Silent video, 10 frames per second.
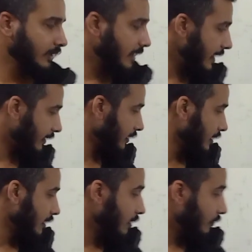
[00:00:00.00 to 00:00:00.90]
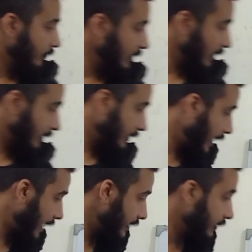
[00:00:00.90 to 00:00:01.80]
Then we are
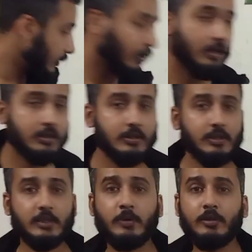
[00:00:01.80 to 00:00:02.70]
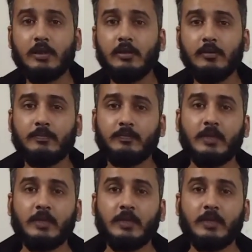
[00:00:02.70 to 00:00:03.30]
adding the loss on disposal